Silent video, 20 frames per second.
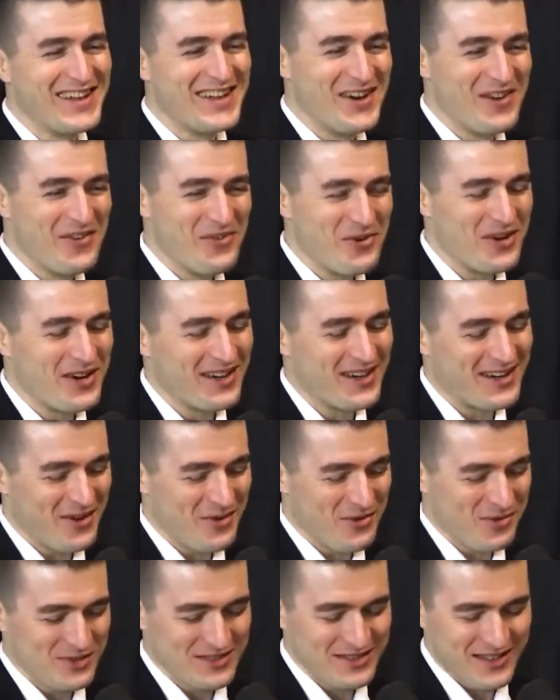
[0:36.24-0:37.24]
where I
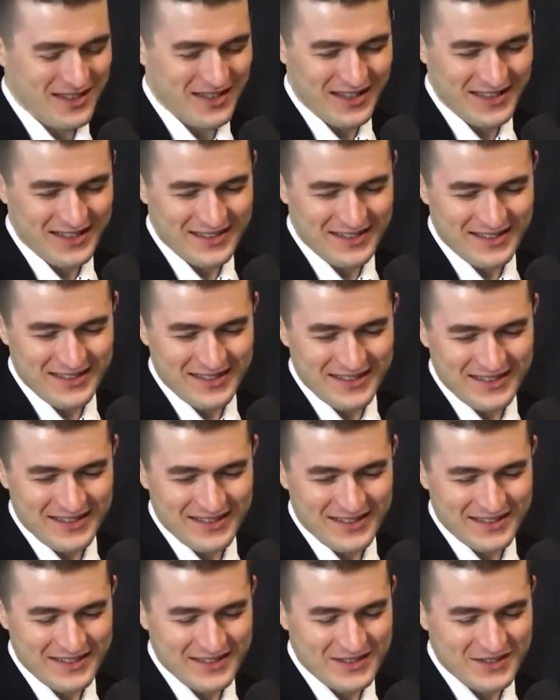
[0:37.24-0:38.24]
was not
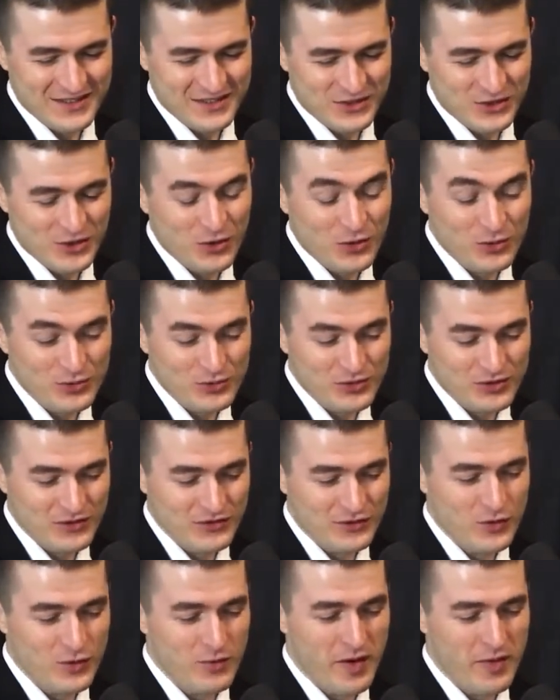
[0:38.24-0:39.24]
told
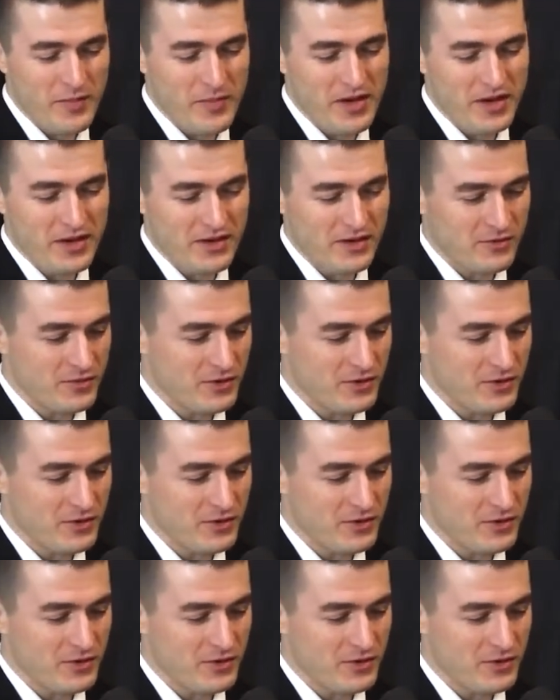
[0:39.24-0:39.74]
of who my maker